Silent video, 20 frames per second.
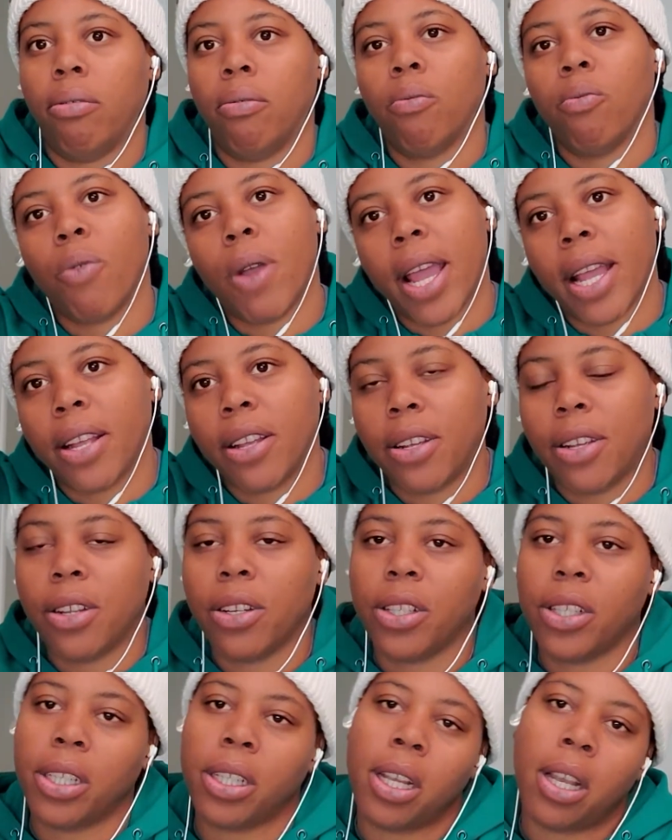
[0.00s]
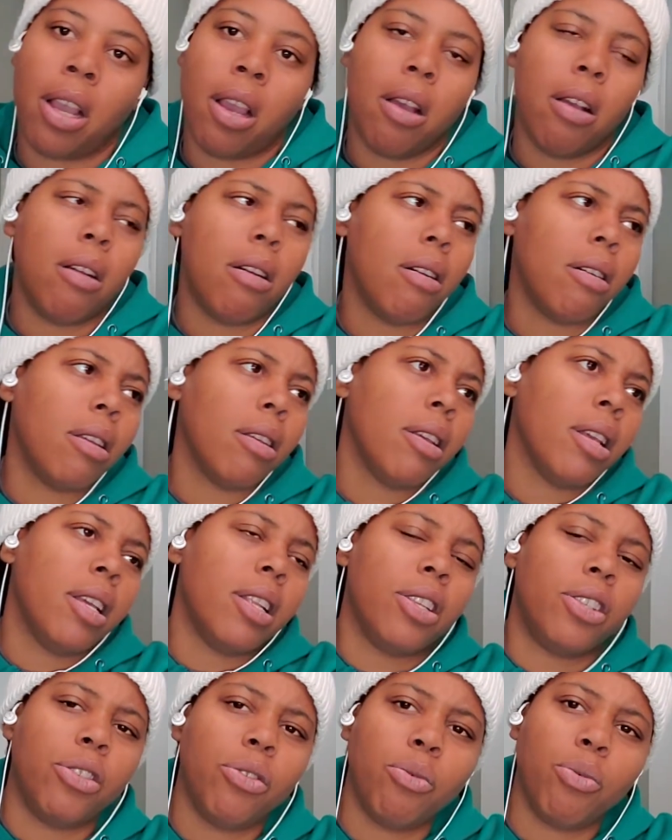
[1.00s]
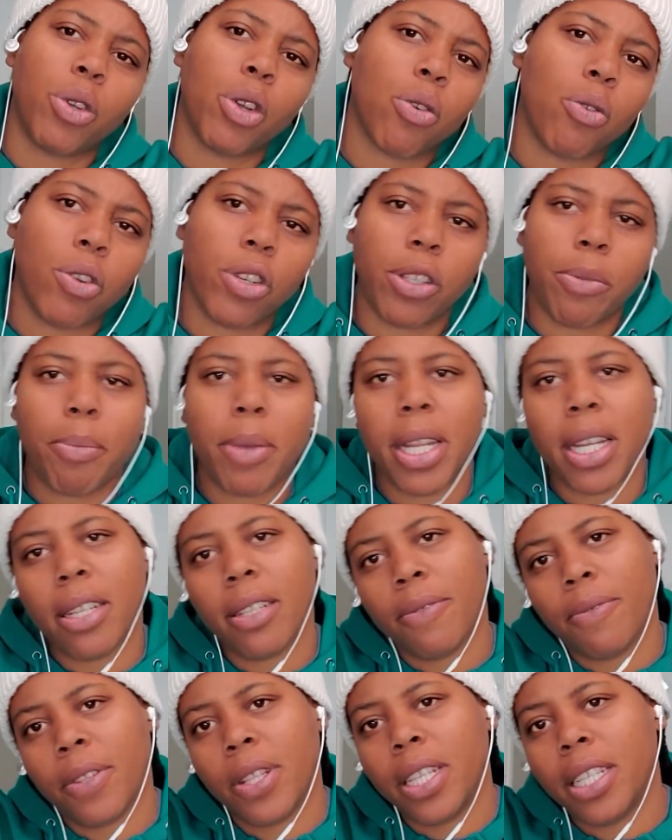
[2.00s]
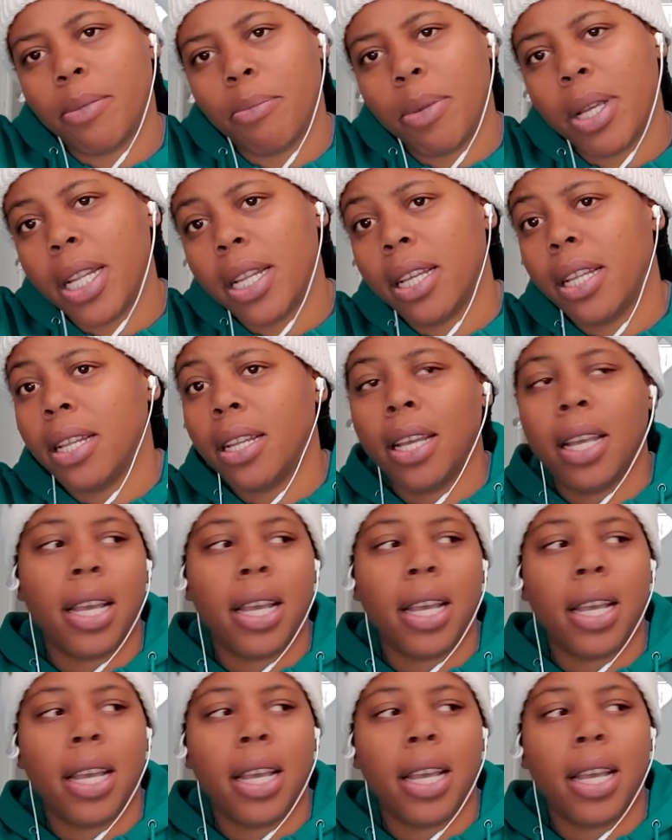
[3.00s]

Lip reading: Records. Oh, did you record your minutes for this meeting?